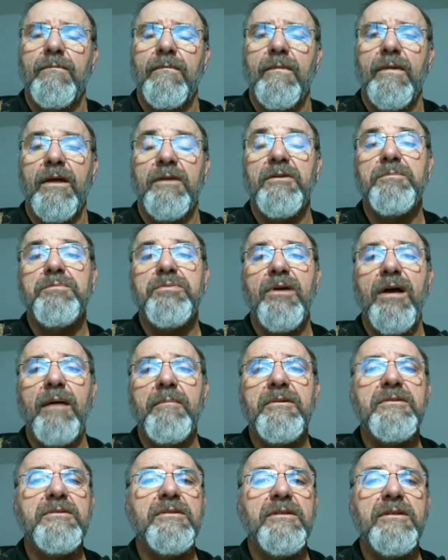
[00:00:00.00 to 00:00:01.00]
and the
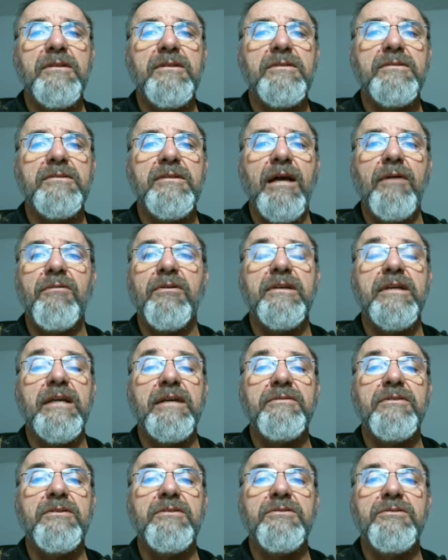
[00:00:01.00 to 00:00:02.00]
promises that were
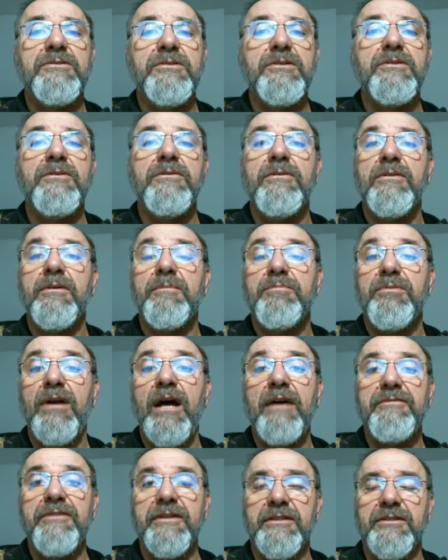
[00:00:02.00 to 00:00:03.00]
given to the
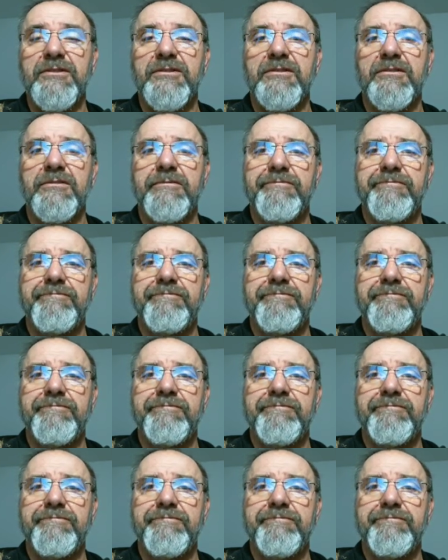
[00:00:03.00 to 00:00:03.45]
prophets